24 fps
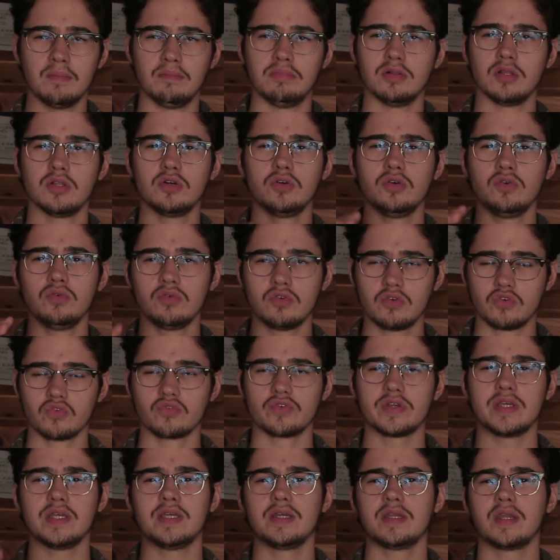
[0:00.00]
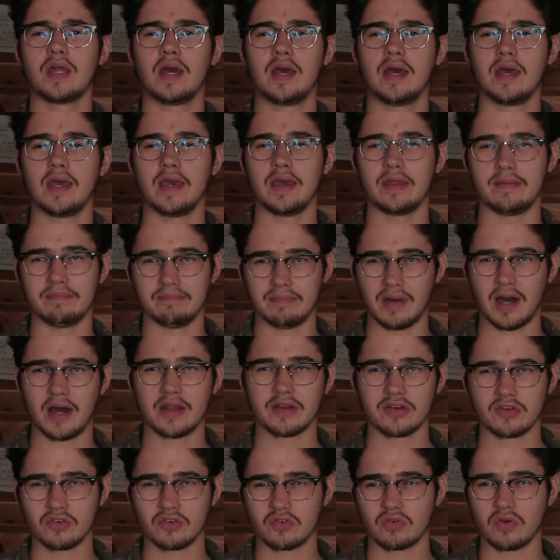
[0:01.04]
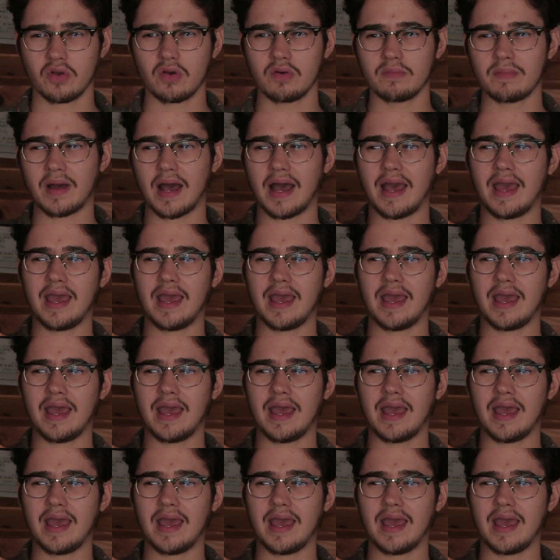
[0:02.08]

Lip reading: blue, green, and monochrome,